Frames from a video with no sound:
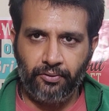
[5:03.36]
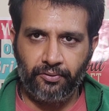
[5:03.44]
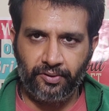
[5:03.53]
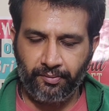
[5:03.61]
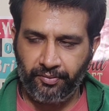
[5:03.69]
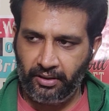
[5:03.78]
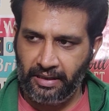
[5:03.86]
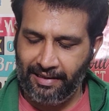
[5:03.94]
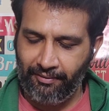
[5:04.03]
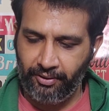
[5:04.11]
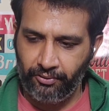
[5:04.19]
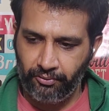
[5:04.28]
go of something,
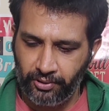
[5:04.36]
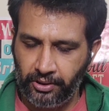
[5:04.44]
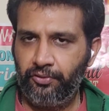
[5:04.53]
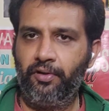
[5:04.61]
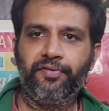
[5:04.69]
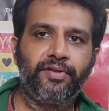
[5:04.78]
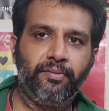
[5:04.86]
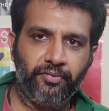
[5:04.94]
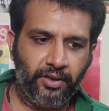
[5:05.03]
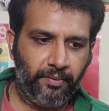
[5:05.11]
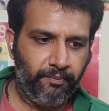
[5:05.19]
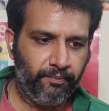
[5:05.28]
having to cut off
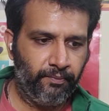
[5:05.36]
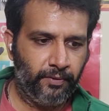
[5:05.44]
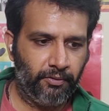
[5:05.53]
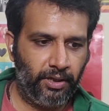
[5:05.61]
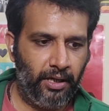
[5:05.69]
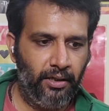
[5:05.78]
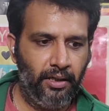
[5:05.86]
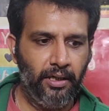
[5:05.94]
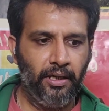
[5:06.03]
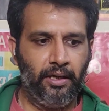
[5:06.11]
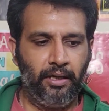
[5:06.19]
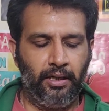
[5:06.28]
something. Okay?
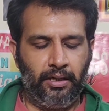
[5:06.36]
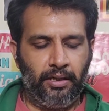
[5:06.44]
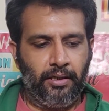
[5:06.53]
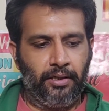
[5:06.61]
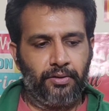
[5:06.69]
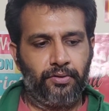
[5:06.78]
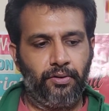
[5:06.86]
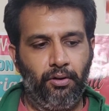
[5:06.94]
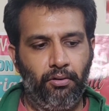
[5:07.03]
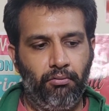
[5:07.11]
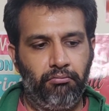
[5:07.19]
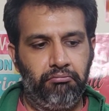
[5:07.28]

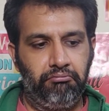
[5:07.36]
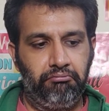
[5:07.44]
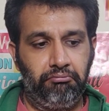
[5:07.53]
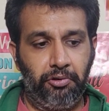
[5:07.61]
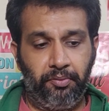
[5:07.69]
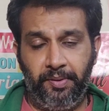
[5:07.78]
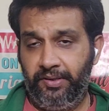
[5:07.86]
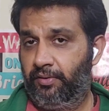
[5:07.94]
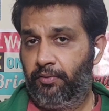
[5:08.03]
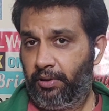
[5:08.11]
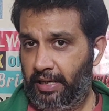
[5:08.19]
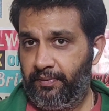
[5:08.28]
So on the basis
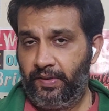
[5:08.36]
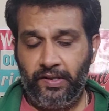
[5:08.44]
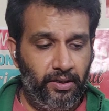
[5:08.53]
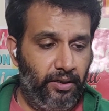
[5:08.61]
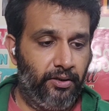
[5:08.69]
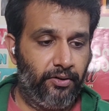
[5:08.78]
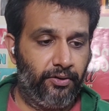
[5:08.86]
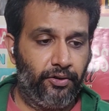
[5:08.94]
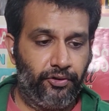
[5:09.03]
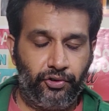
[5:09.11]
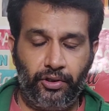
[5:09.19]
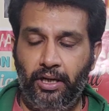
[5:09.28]
of what I'm seeing in
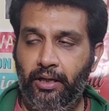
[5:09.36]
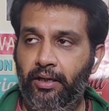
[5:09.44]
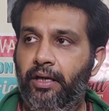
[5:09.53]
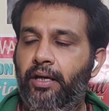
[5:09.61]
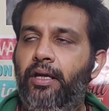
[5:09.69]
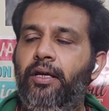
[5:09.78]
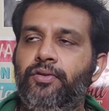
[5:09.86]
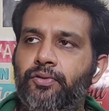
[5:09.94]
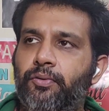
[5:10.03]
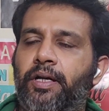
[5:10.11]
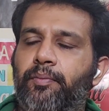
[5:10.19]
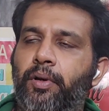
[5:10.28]
your chart, it is
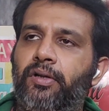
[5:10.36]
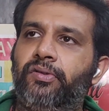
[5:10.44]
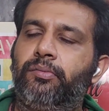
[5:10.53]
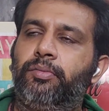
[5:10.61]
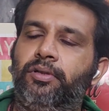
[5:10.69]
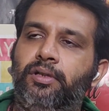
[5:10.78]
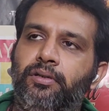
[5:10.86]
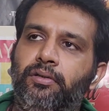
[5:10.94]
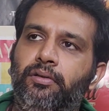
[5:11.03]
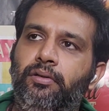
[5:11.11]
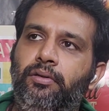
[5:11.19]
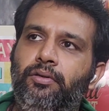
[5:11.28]
quite possible that
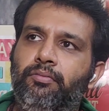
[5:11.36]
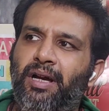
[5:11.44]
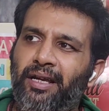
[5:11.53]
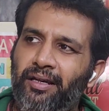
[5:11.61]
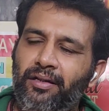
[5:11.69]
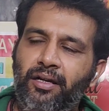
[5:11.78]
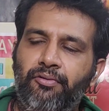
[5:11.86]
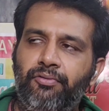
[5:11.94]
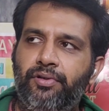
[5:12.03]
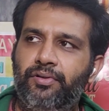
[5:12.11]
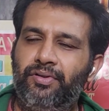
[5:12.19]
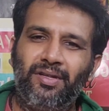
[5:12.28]
you might
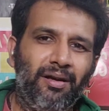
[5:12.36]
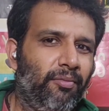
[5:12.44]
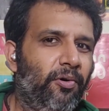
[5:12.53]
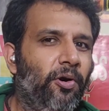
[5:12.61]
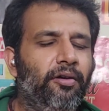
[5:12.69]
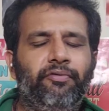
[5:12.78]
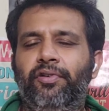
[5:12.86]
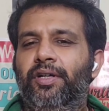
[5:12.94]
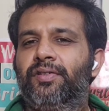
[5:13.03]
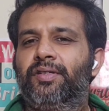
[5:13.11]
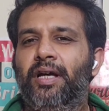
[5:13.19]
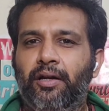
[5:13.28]
encounter some
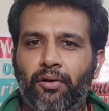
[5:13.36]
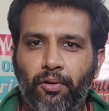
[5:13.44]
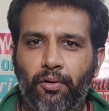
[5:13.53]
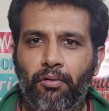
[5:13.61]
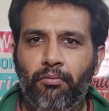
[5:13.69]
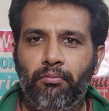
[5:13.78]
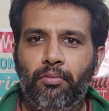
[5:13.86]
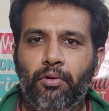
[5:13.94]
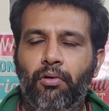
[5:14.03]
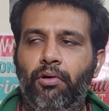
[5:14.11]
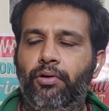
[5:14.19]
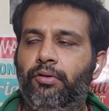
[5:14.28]
conflicts at home,
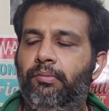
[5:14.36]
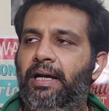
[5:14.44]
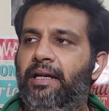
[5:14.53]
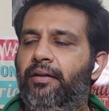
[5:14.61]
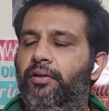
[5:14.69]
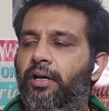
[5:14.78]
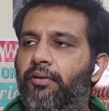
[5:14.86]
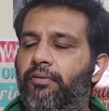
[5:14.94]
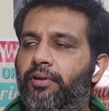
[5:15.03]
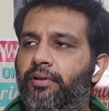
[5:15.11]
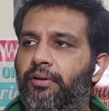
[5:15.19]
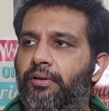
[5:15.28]
or you might
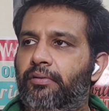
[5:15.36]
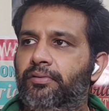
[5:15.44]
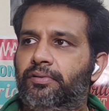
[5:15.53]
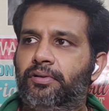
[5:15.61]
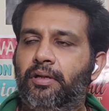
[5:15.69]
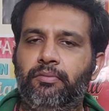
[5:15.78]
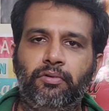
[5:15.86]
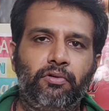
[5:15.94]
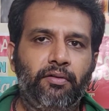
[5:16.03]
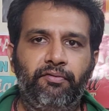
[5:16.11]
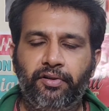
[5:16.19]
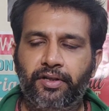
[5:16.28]
encounter, some
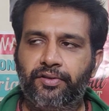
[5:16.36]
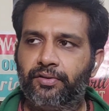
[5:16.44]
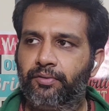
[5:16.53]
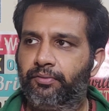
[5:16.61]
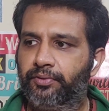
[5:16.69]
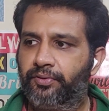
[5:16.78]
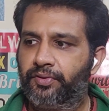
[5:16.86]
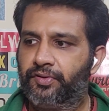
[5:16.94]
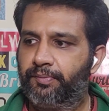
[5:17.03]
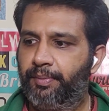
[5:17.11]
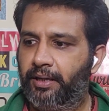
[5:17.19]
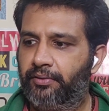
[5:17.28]
conflicts with
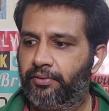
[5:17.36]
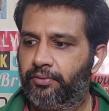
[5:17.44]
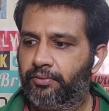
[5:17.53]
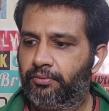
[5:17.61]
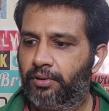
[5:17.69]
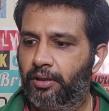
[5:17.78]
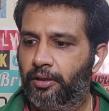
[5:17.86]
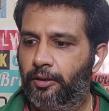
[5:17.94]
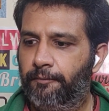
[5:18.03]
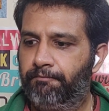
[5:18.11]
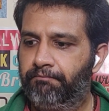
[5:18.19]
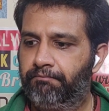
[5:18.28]
respect to,